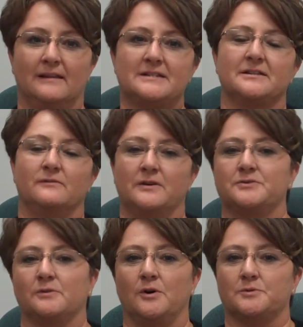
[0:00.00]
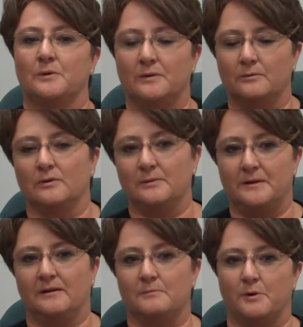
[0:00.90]
That's the eventual goal. Is we want to really
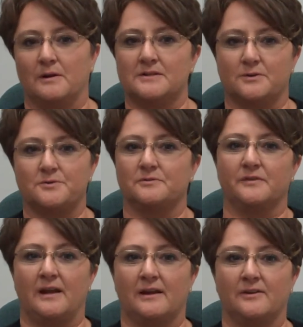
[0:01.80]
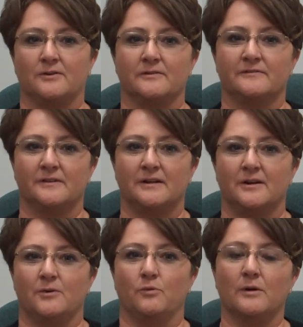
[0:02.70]
become part of that social vernacular of
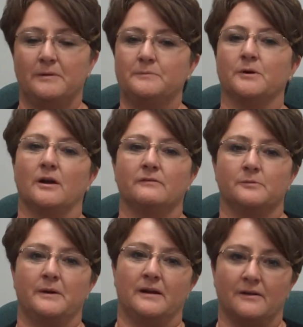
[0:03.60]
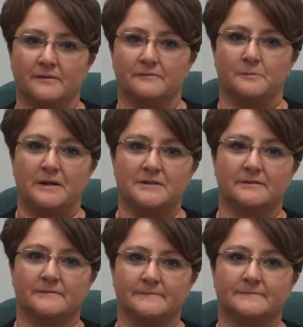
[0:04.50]
where people go for pet health information.